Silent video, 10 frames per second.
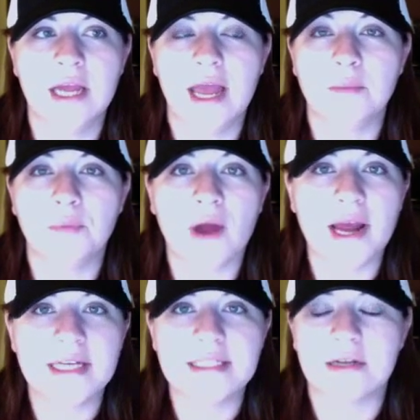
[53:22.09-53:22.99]
and
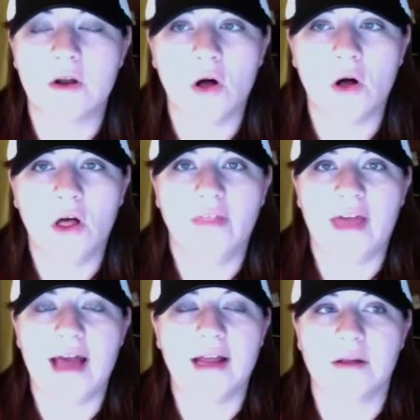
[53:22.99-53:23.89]
price and all
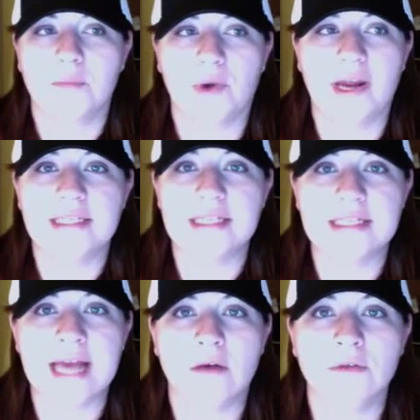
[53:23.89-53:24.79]
that, breaks it
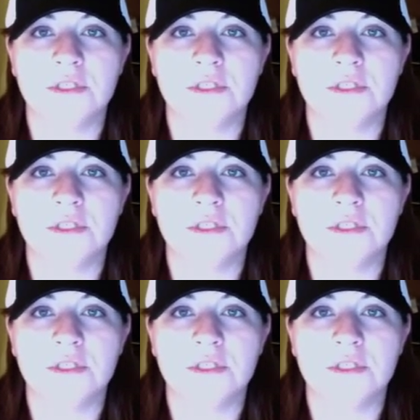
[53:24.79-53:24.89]
down